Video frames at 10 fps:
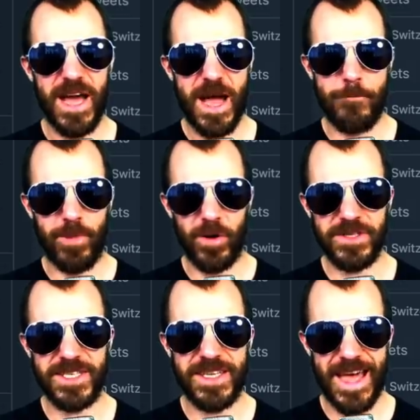I'm
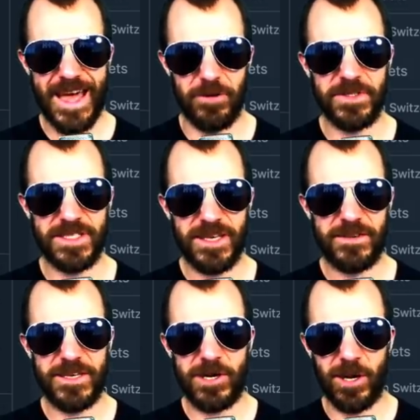pointing out
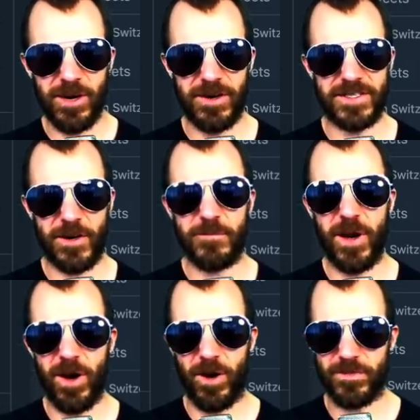the cause of the
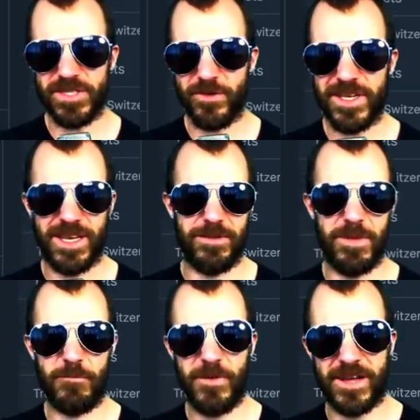harm so it can be
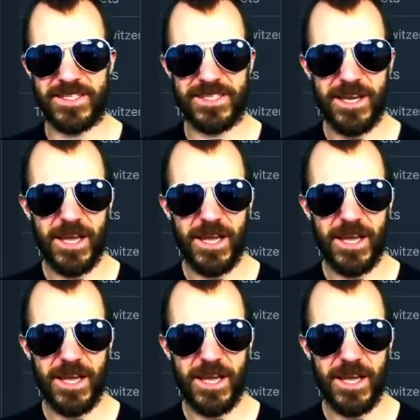fixed.